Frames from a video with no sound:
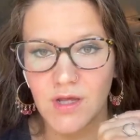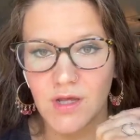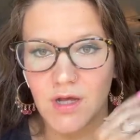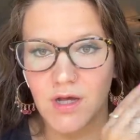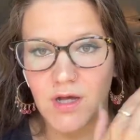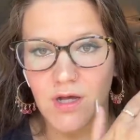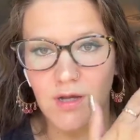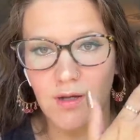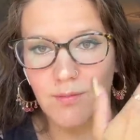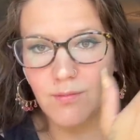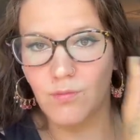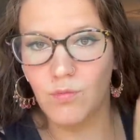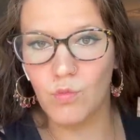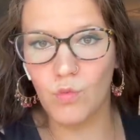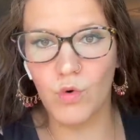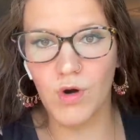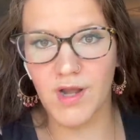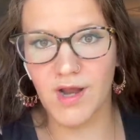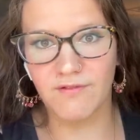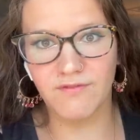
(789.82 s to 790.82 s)
um,
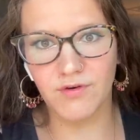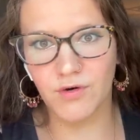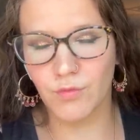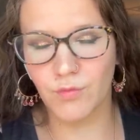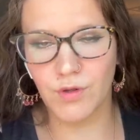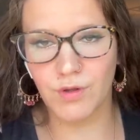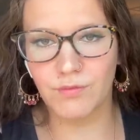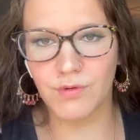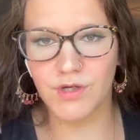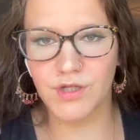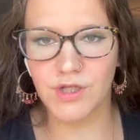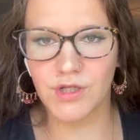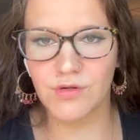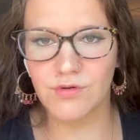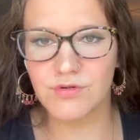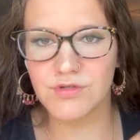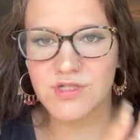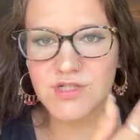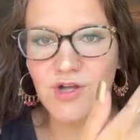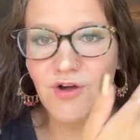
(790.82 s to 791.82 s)
whatever we would
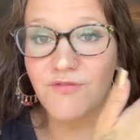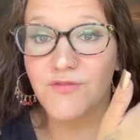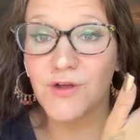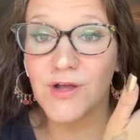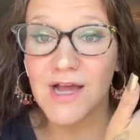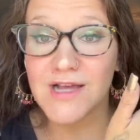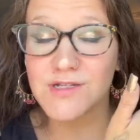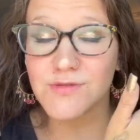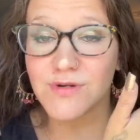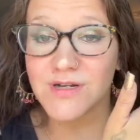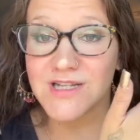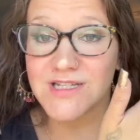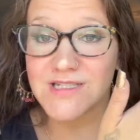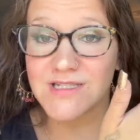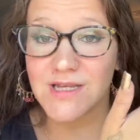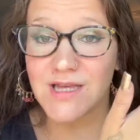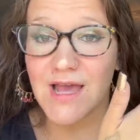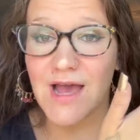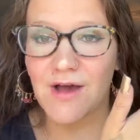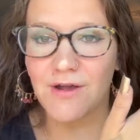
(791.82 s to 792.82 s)
use. So if you guys want to
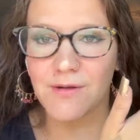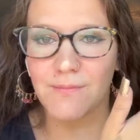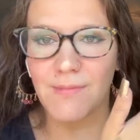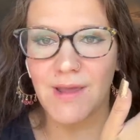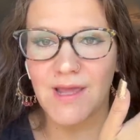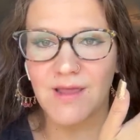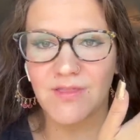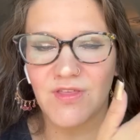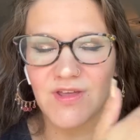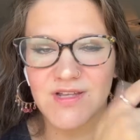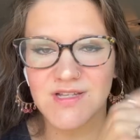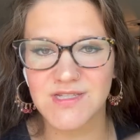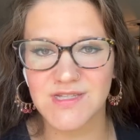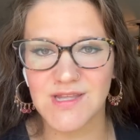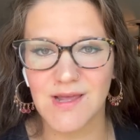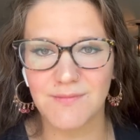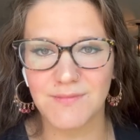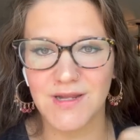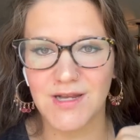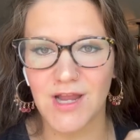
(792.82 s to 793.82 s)
see how to make this,
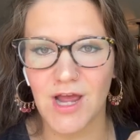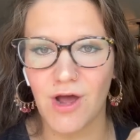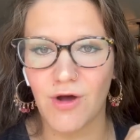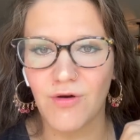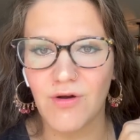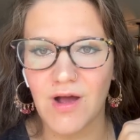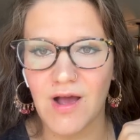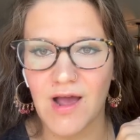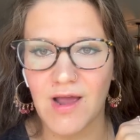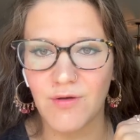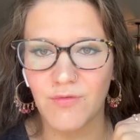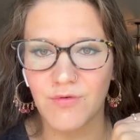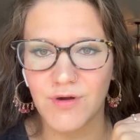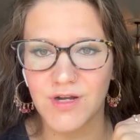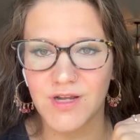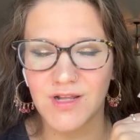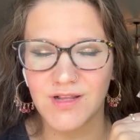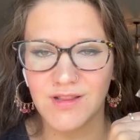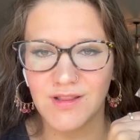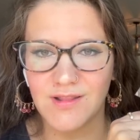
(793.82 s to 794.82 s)
let me know. I
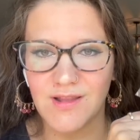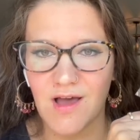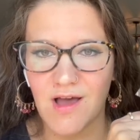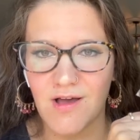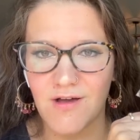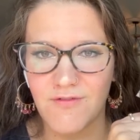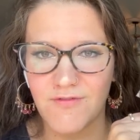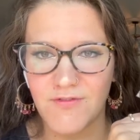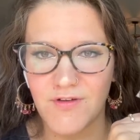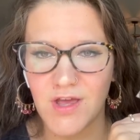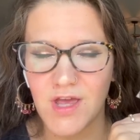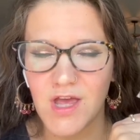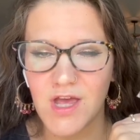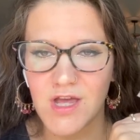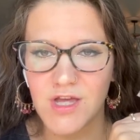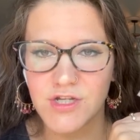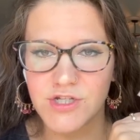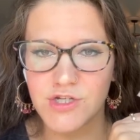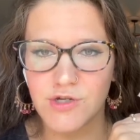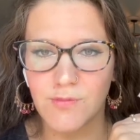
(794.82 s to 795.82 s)
would love
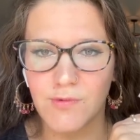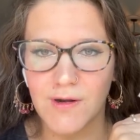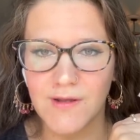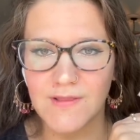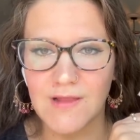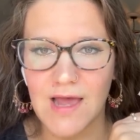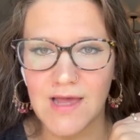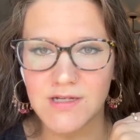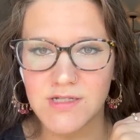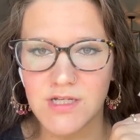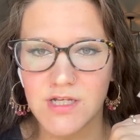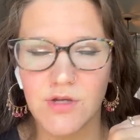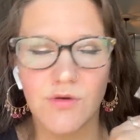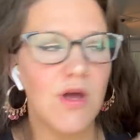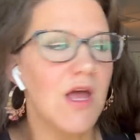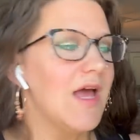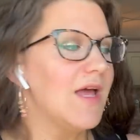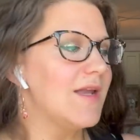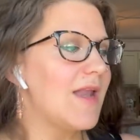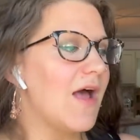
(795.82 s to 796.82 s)
to bring that to you.
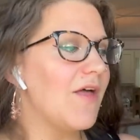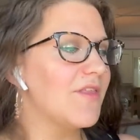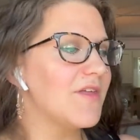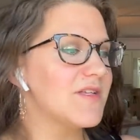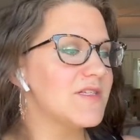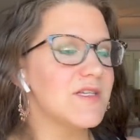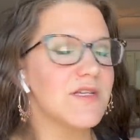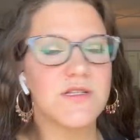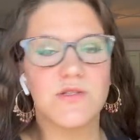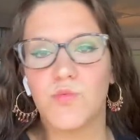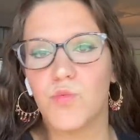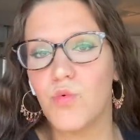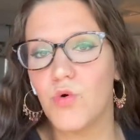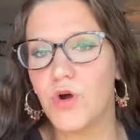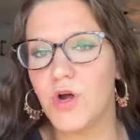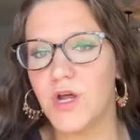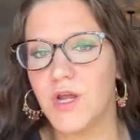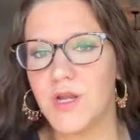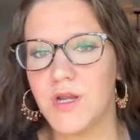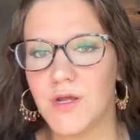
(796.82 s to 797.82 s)
Now this is
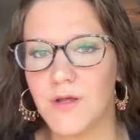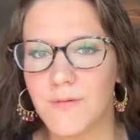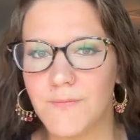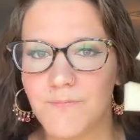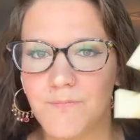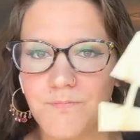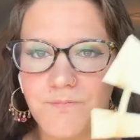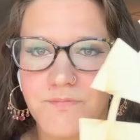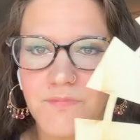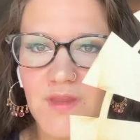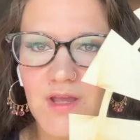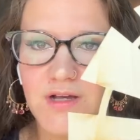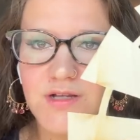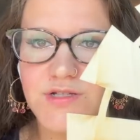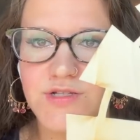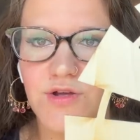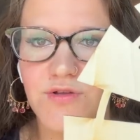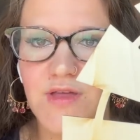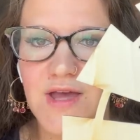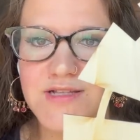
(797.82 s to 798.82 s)
wood,
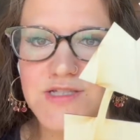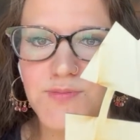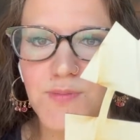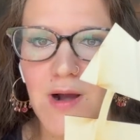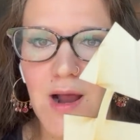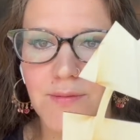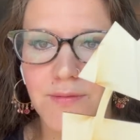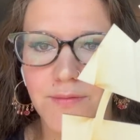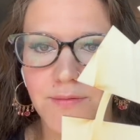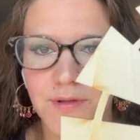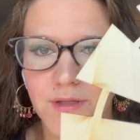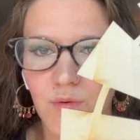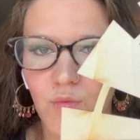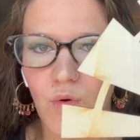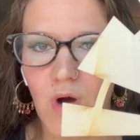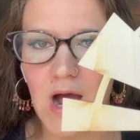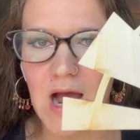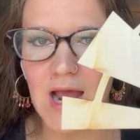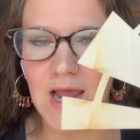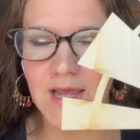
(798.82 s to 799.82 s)
so that's probably
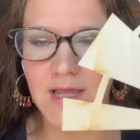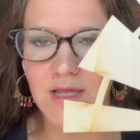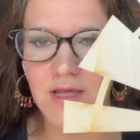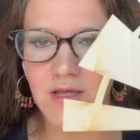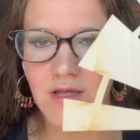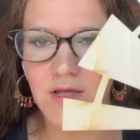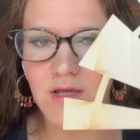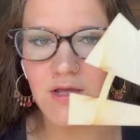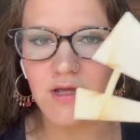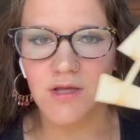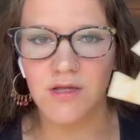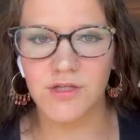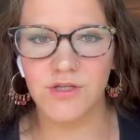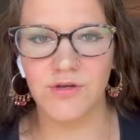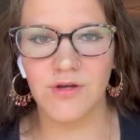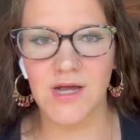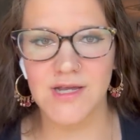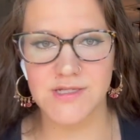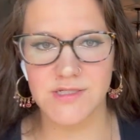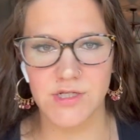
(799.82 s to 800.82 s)
why. You
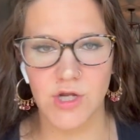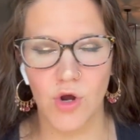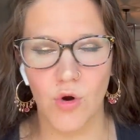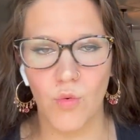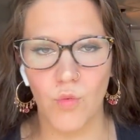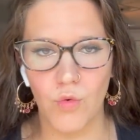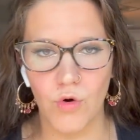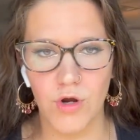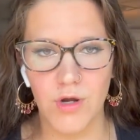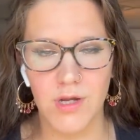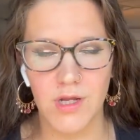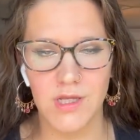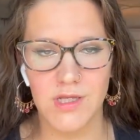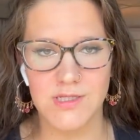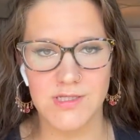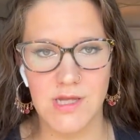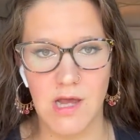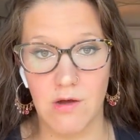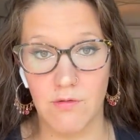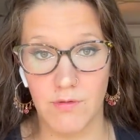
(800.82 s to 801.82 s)
guys know wood
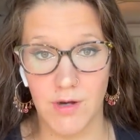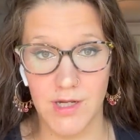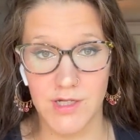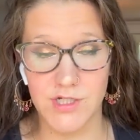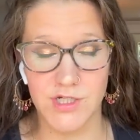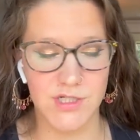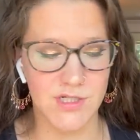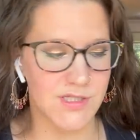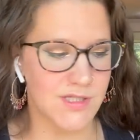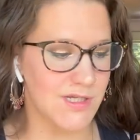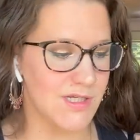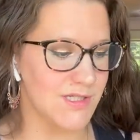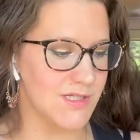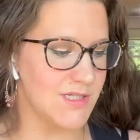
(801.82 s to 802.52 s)
is outrageous these